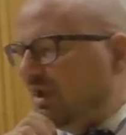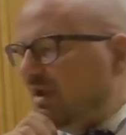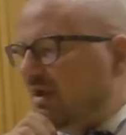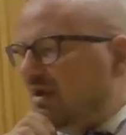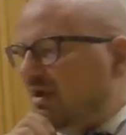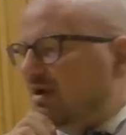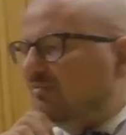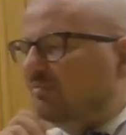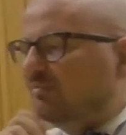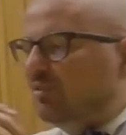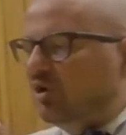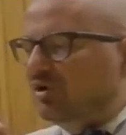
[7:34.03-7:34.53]

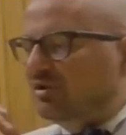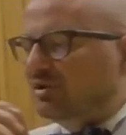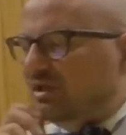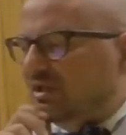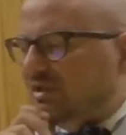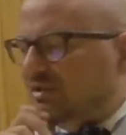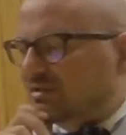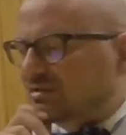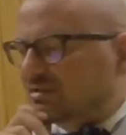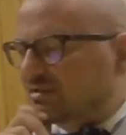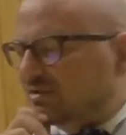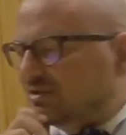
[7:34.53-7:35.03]

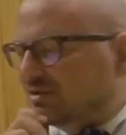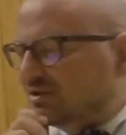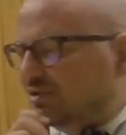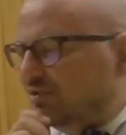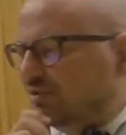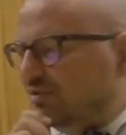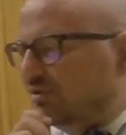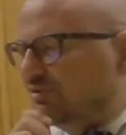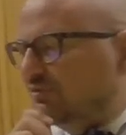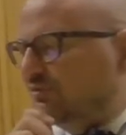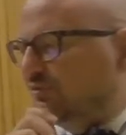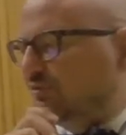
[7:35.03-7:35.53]
models.
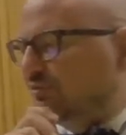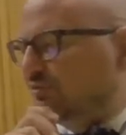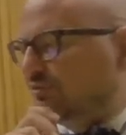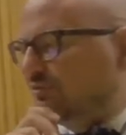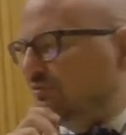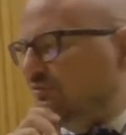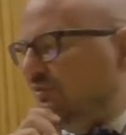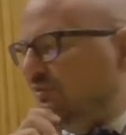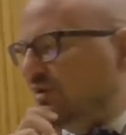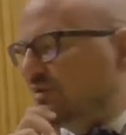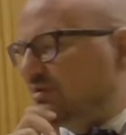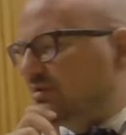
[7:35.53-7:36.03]
So
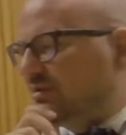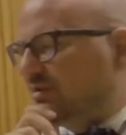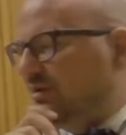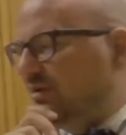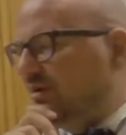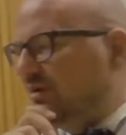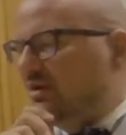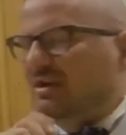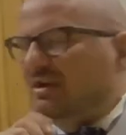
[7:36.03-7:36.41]
it was